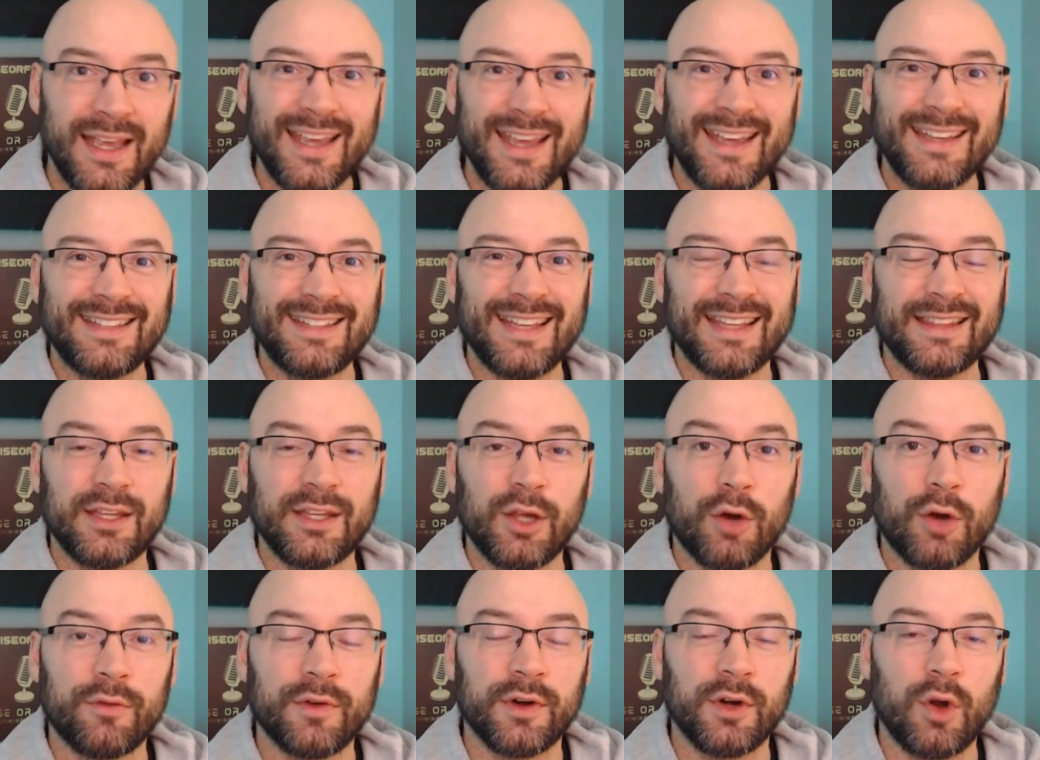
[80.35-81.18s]
he's hit the
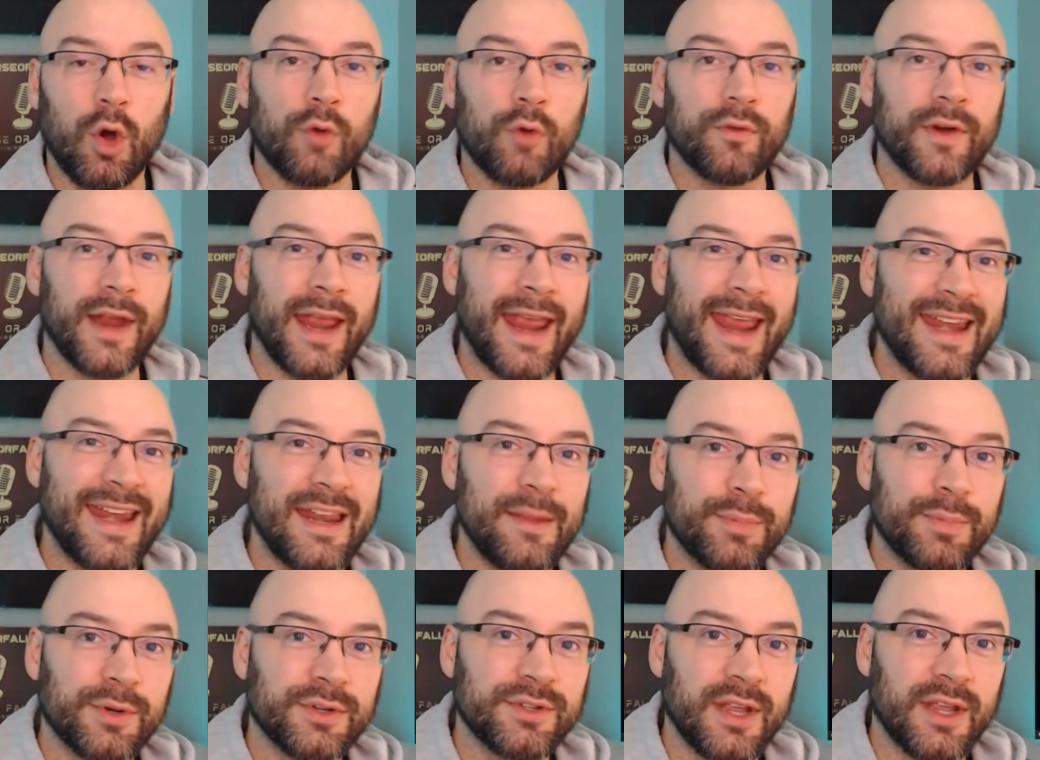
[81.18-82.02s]
over in over
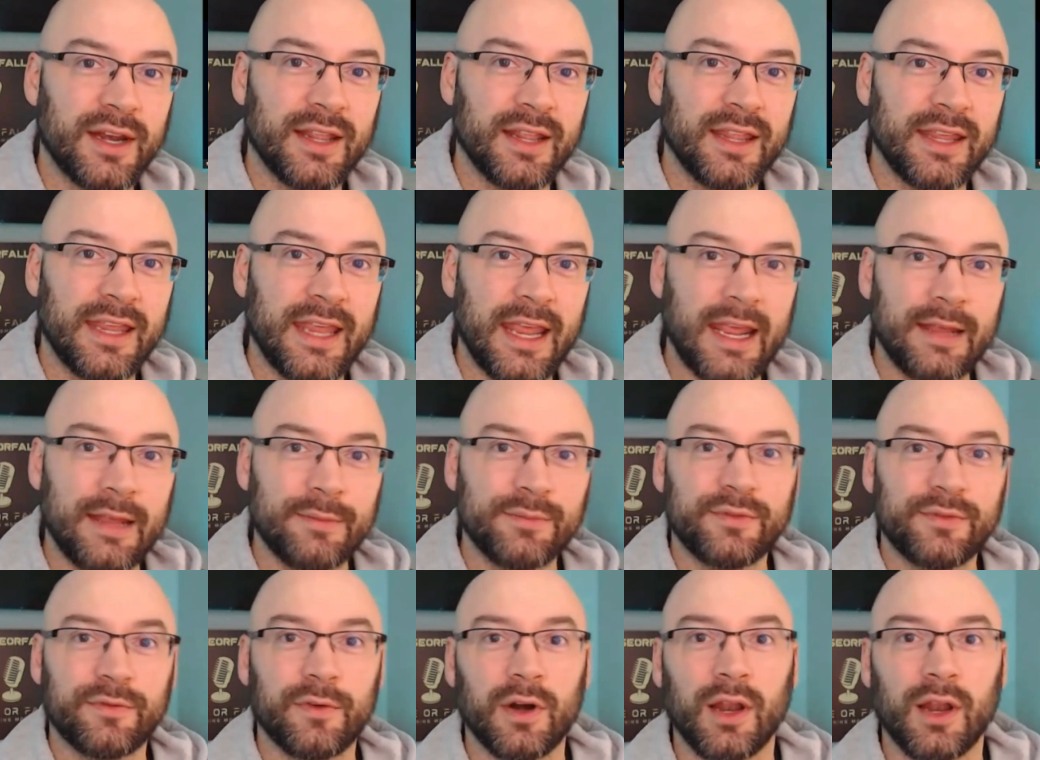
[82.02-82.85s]
80% of the
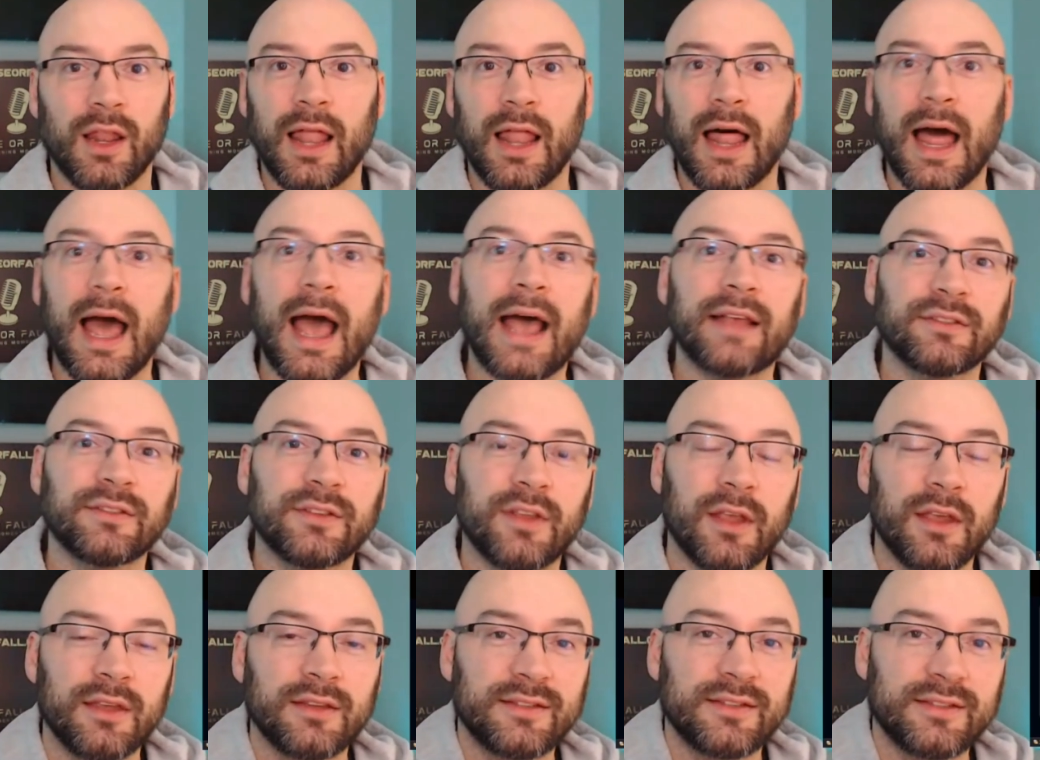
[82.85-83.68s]
games for the
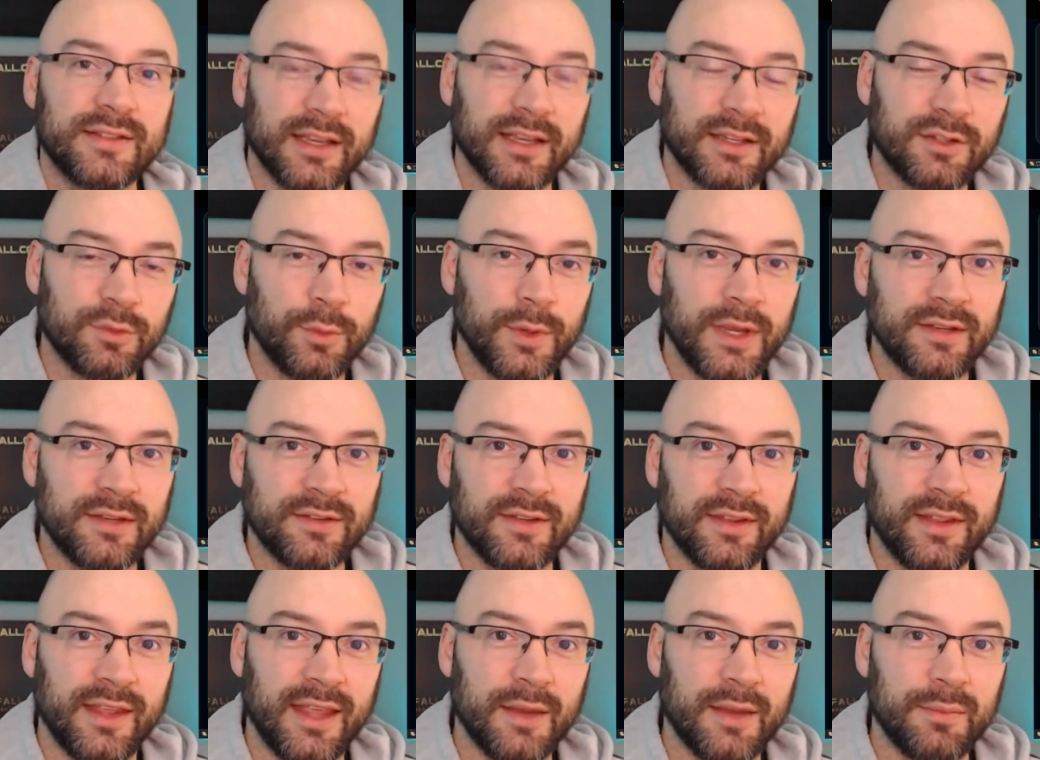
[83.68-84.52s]
last 6 weeks
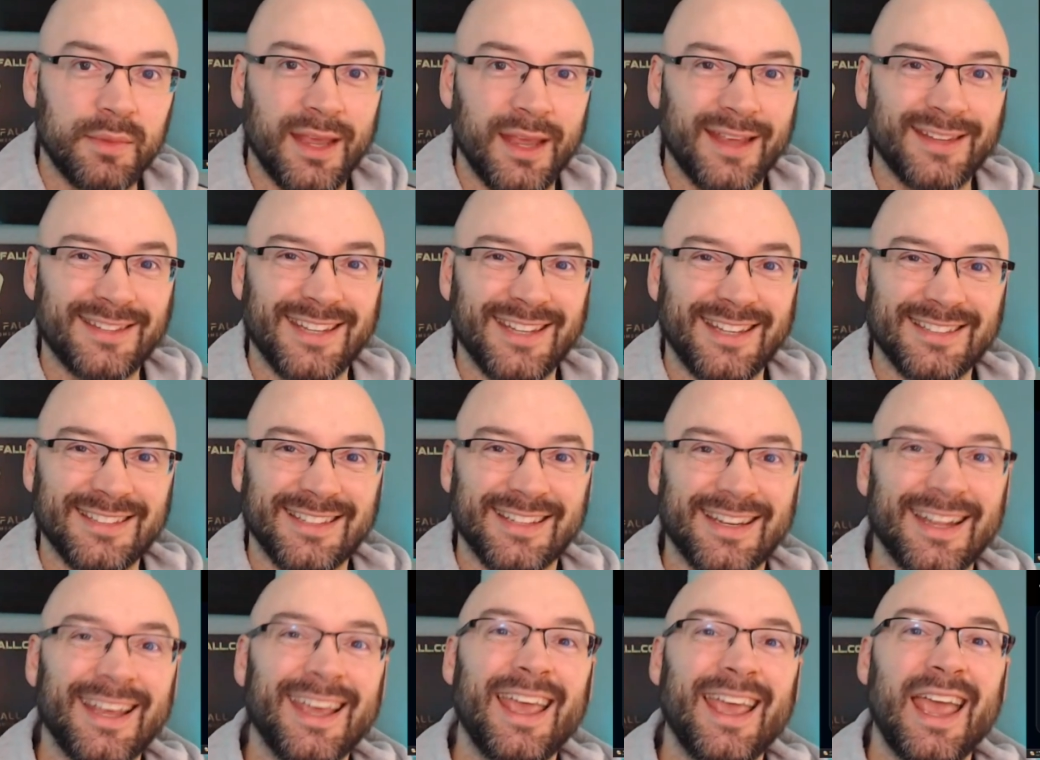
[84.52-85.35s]
of the NBA
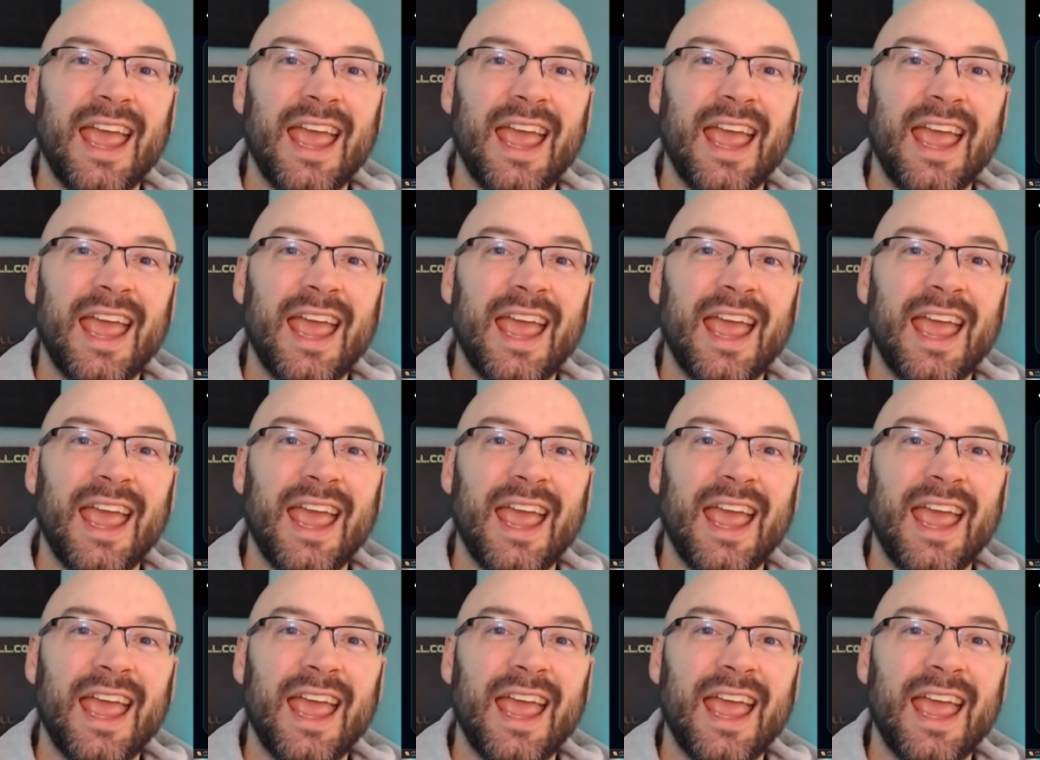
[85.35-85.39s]
season